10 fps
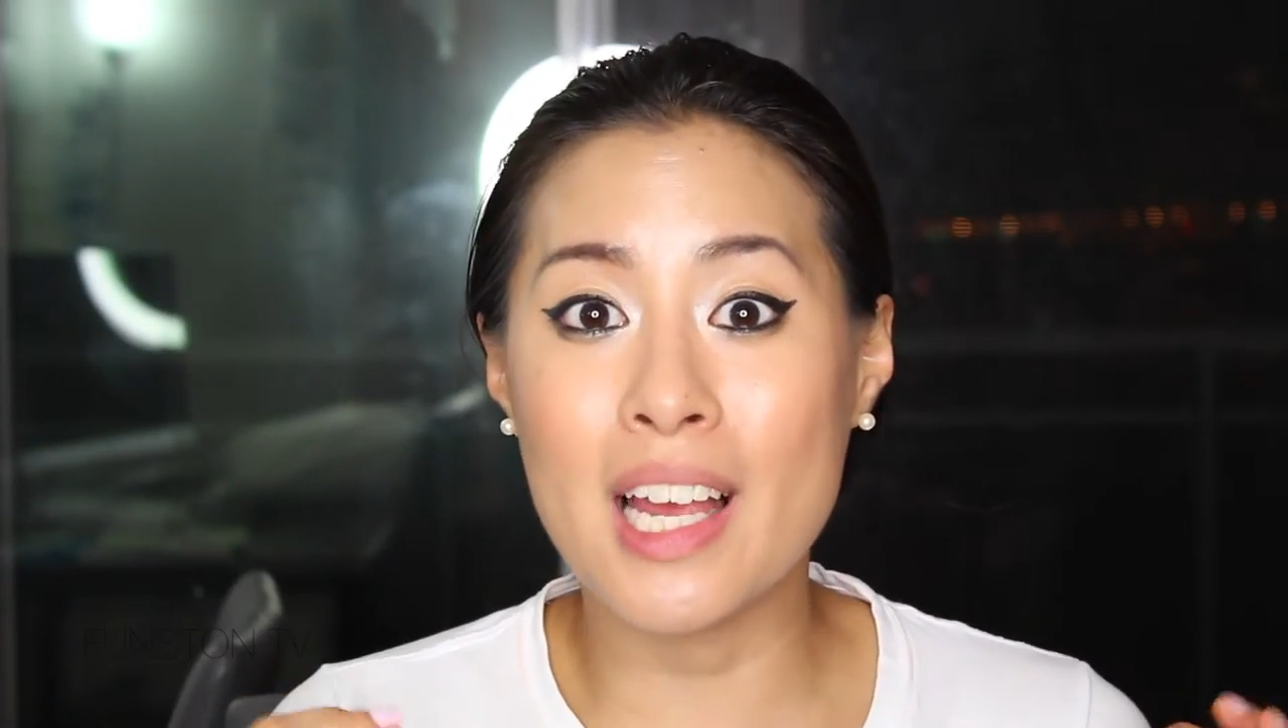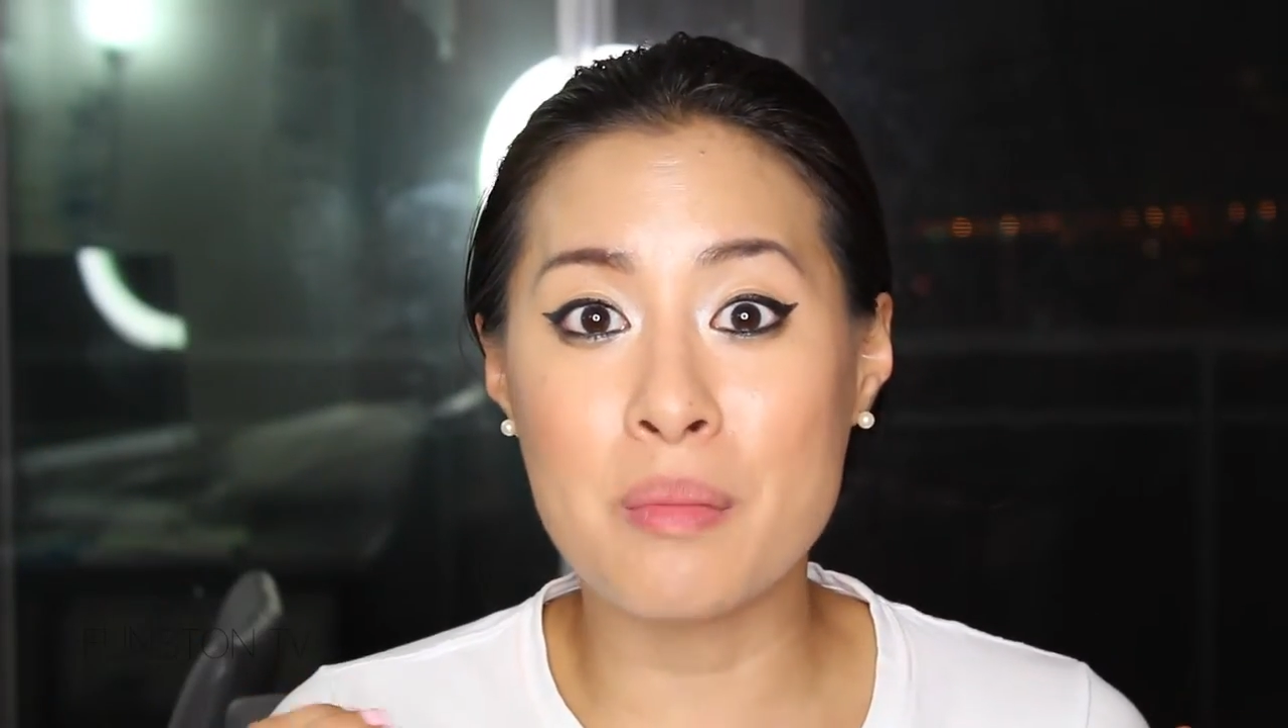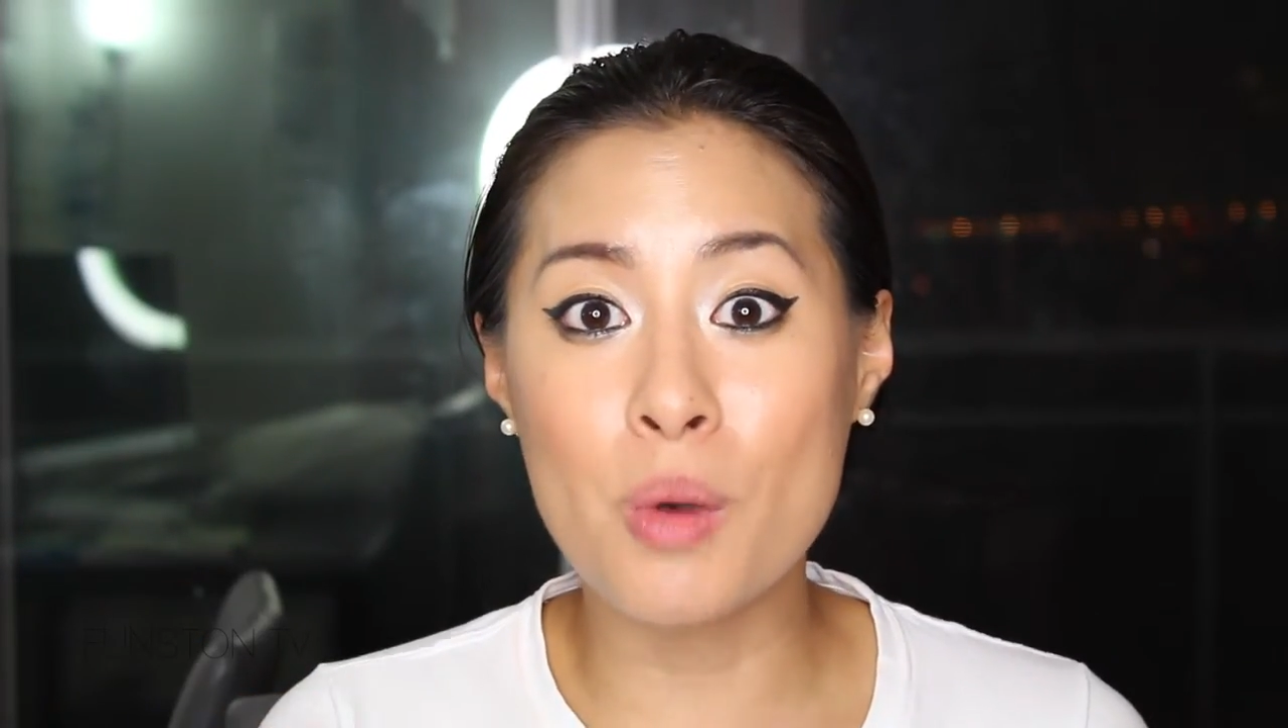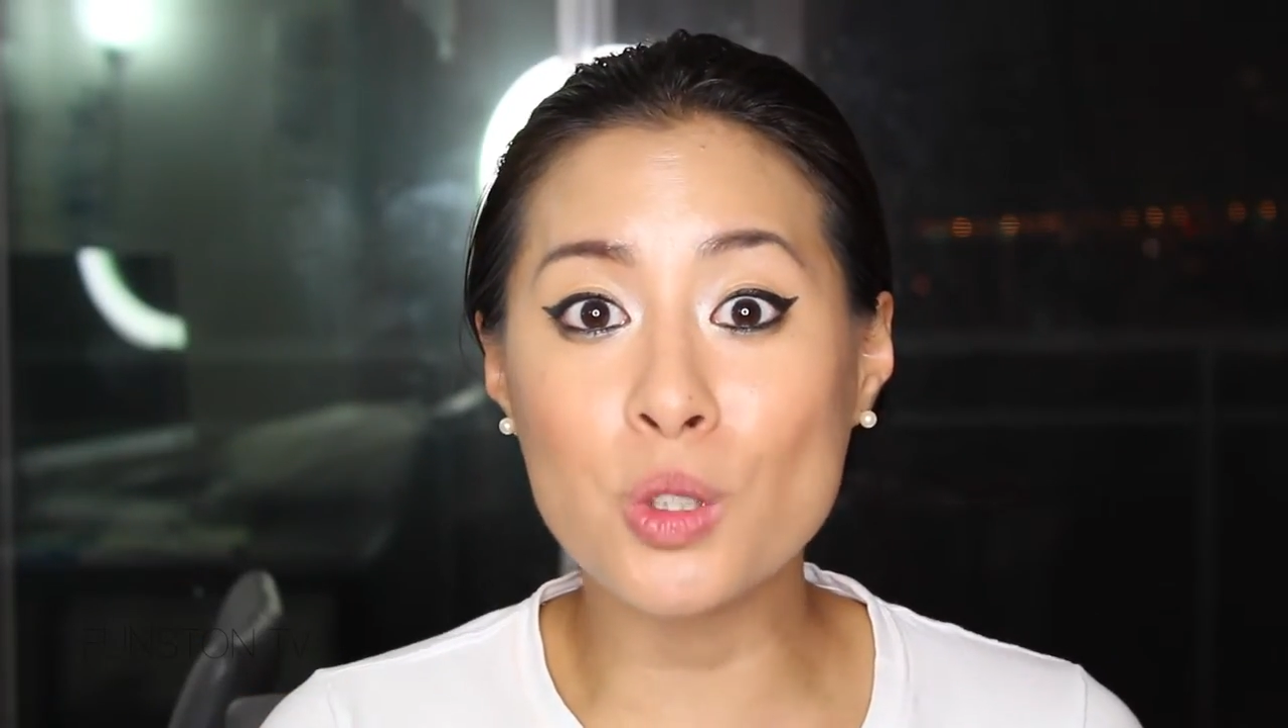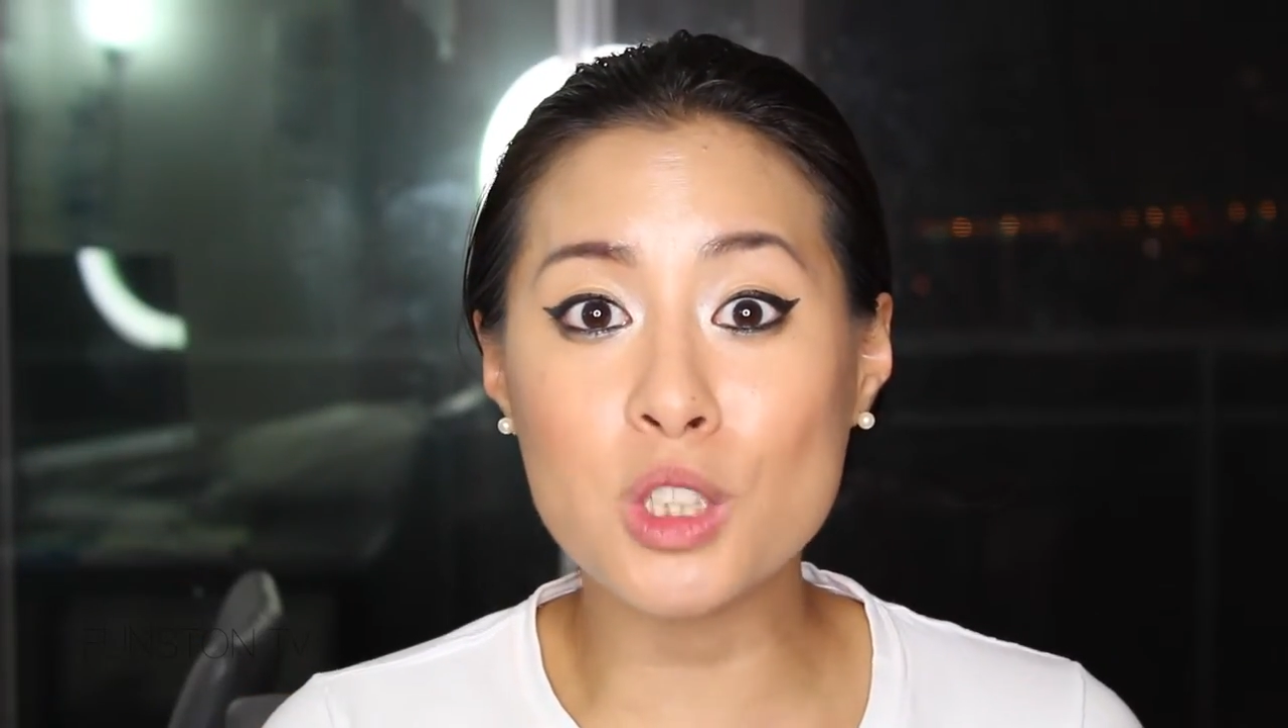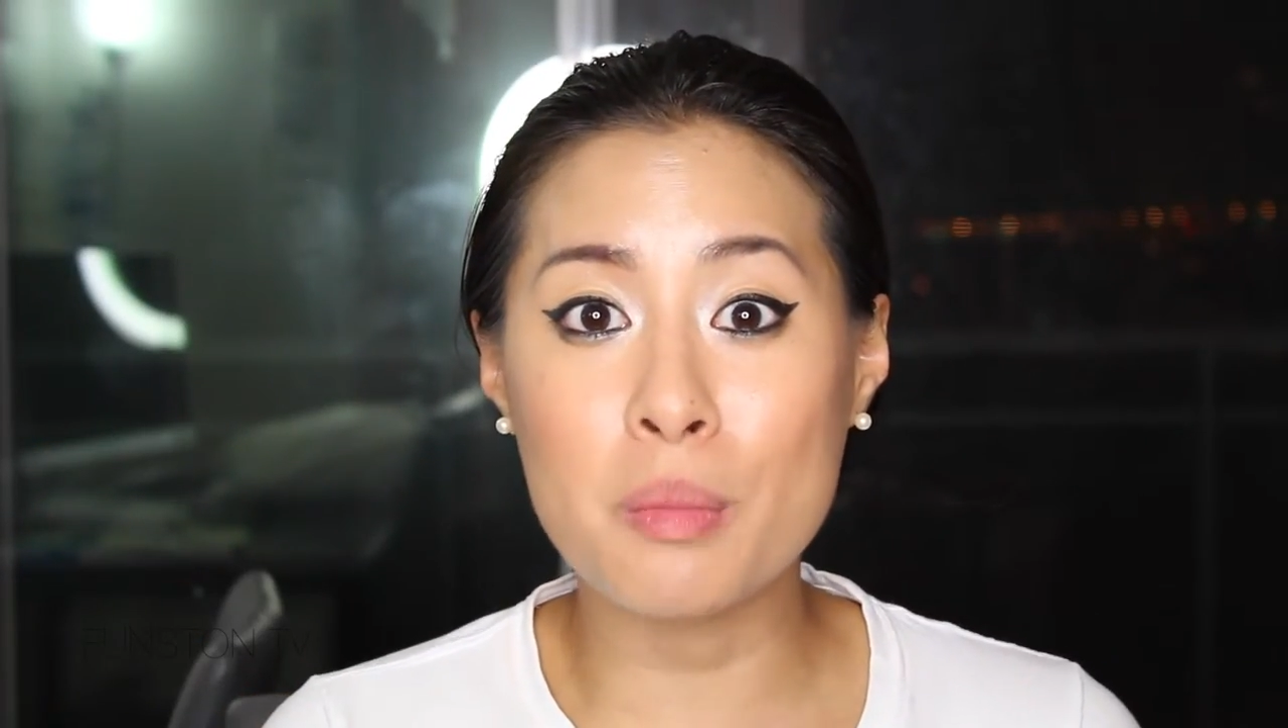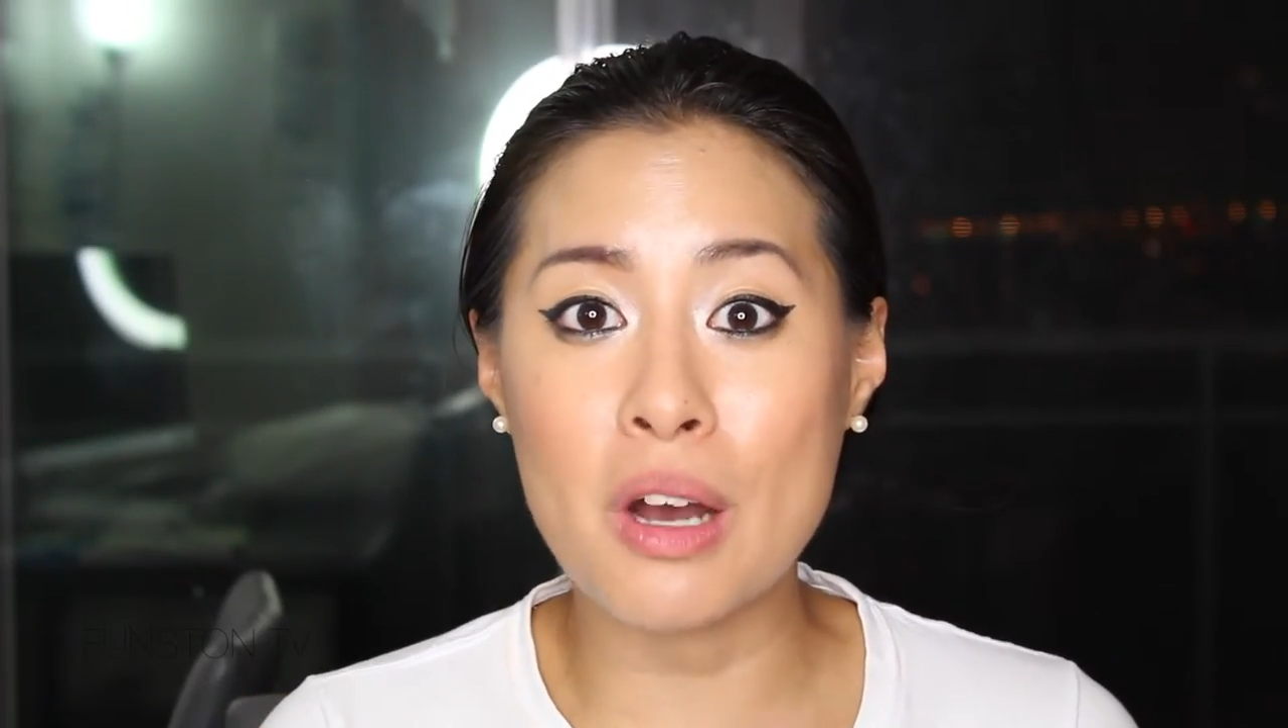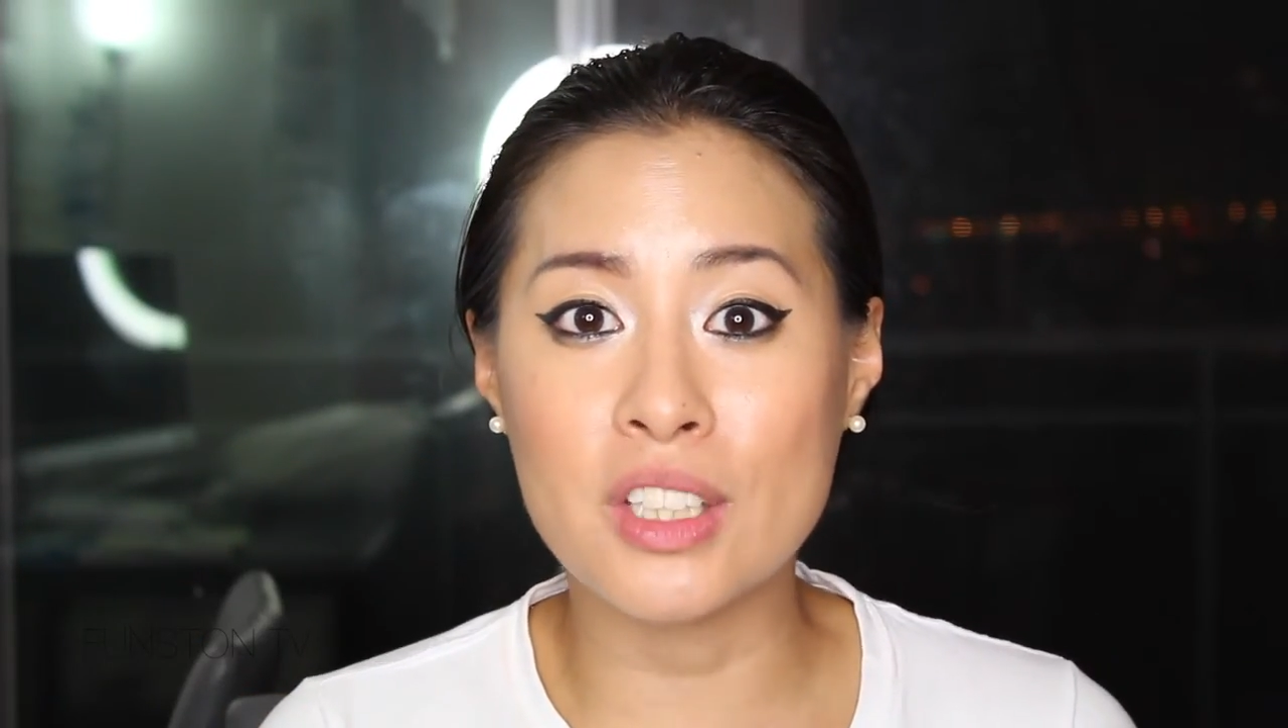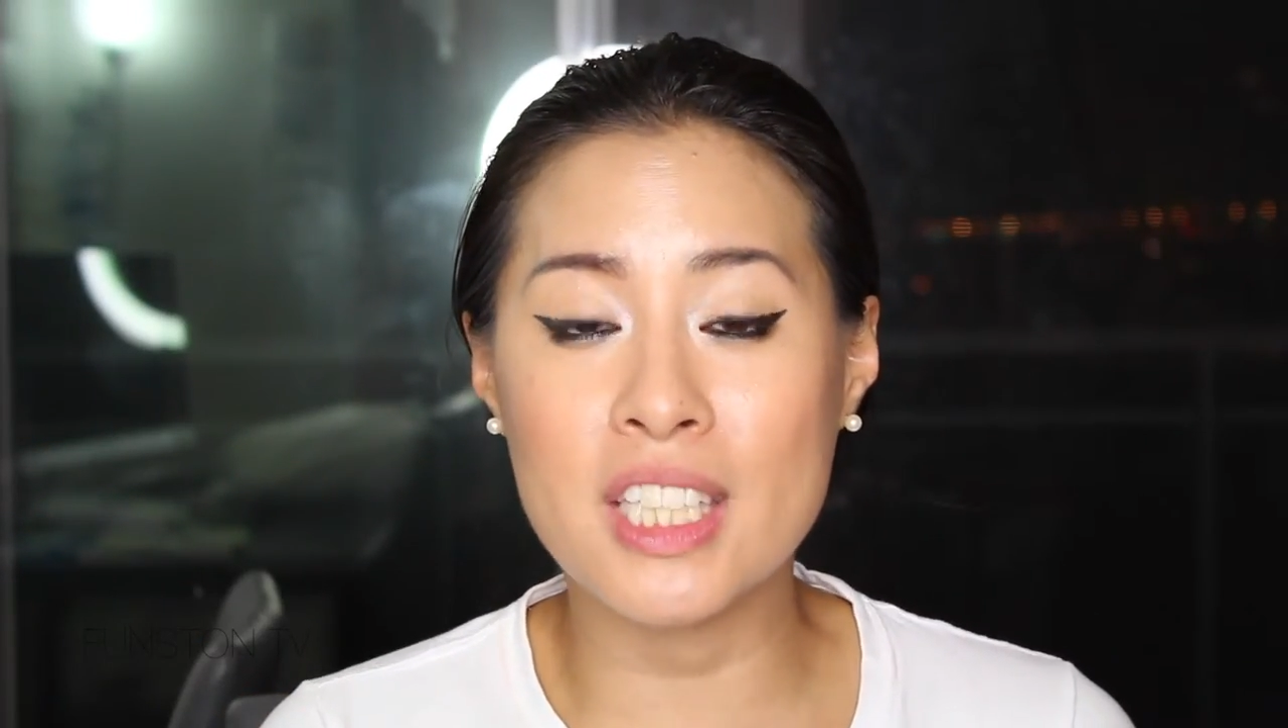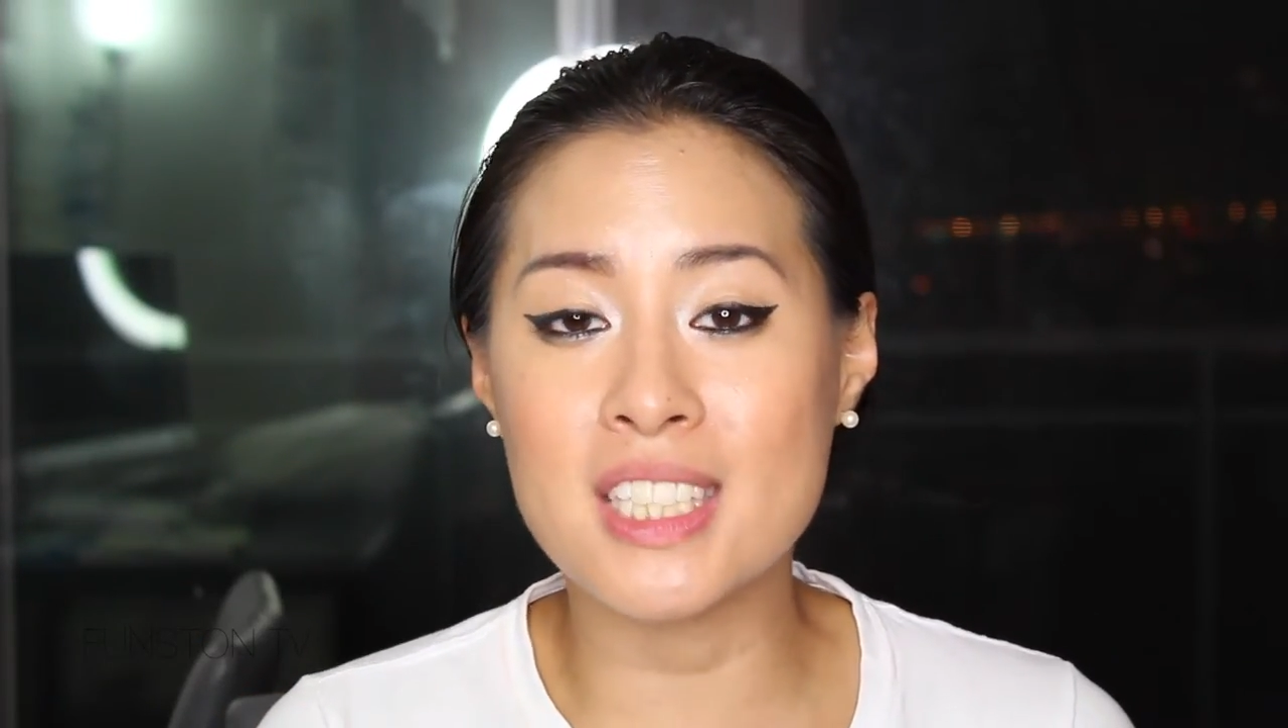like most about it